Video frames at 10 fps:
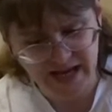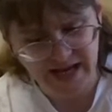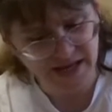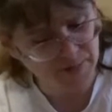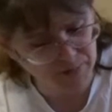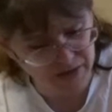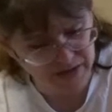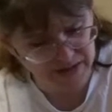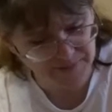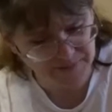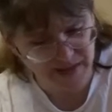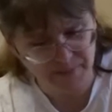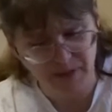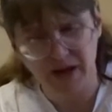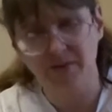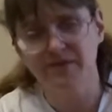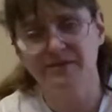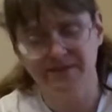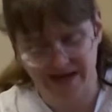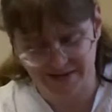and the bullet and pound
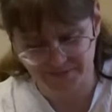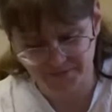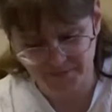them down.